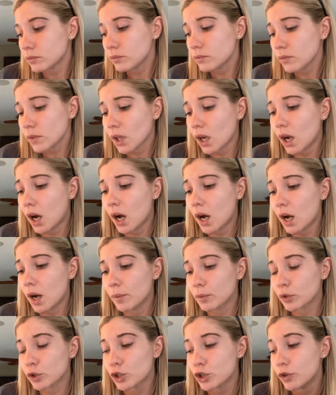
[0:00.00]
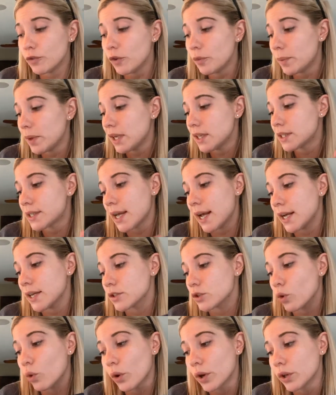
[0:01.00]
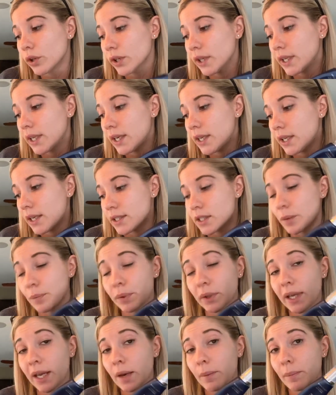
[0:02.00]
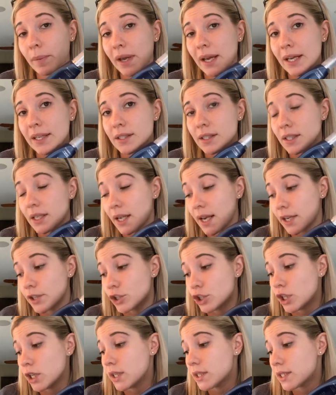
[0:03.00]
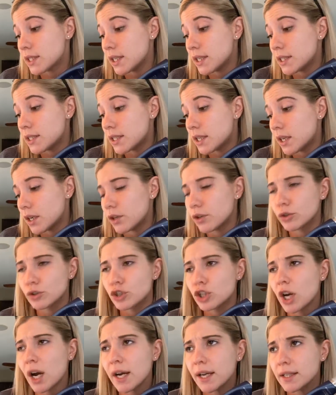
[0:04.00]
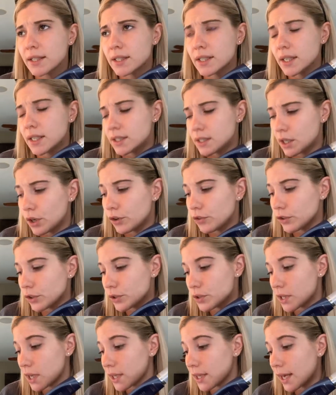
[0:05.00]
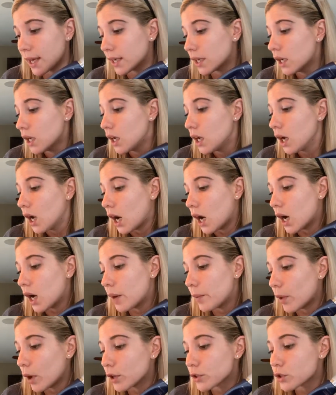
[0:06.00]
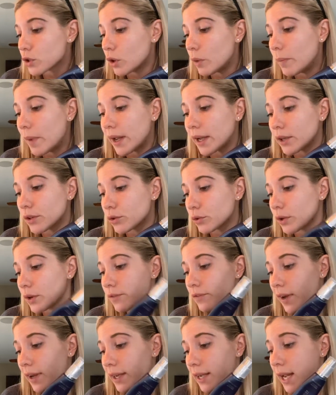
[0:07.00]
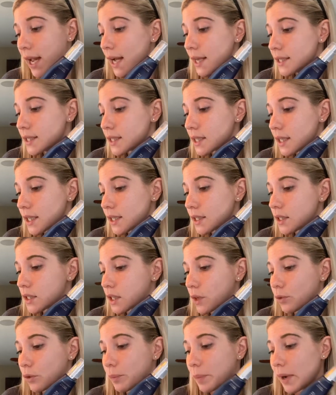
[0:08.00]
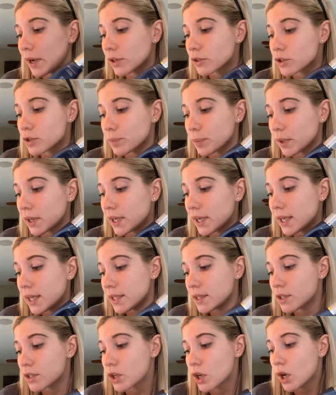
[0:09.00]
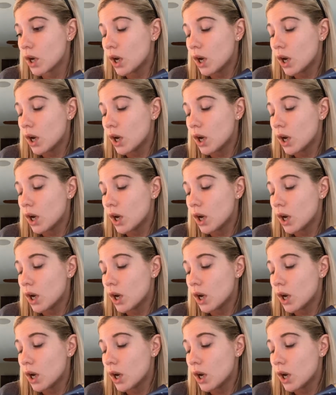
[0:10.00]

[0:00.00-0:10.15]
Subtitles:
Rejuvabeads has oil in it. It's a plant-based. It has chia seeds in it, or chia seeds, however you say that. Also omega-3 fatty acids. It repairs split ends.